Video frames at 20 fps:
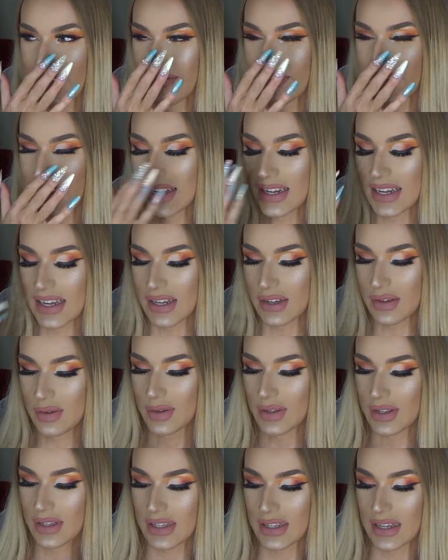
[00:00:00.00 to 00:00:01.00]

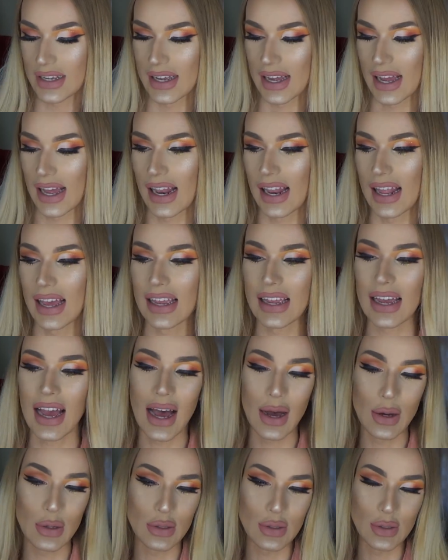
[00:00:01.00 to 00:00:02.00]
videos and like
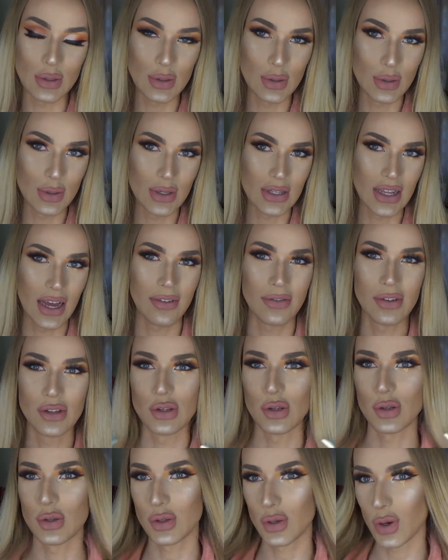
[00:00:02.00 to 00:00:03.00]
how to do stuff and
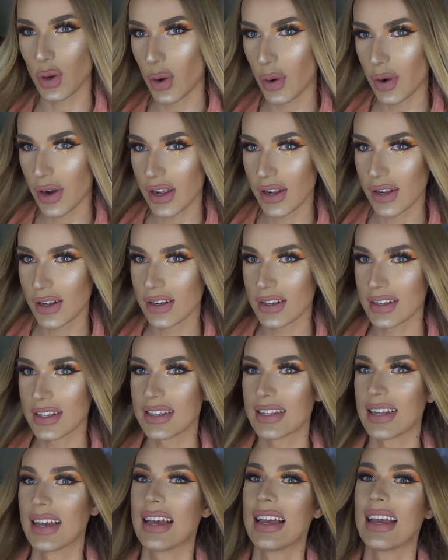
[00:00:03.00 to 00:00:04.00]

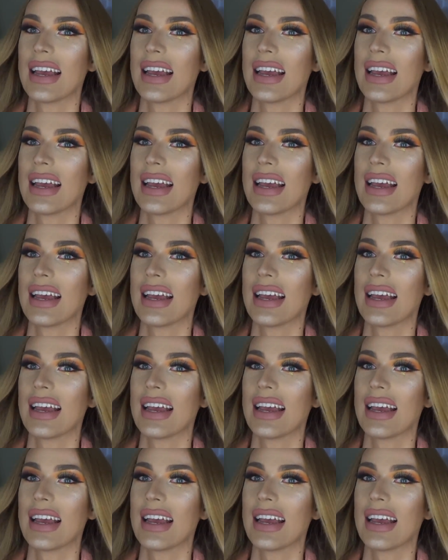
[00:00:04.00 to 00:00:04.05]
tutorials